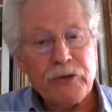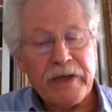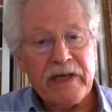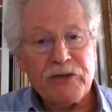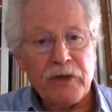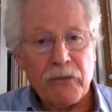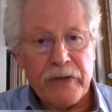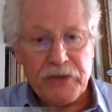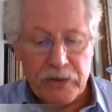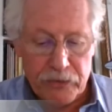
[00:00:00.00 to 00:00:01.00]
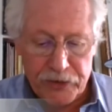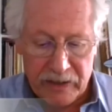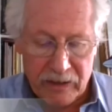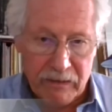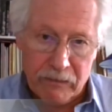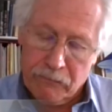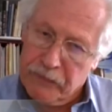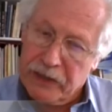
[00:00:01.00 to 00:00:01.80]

educational research at an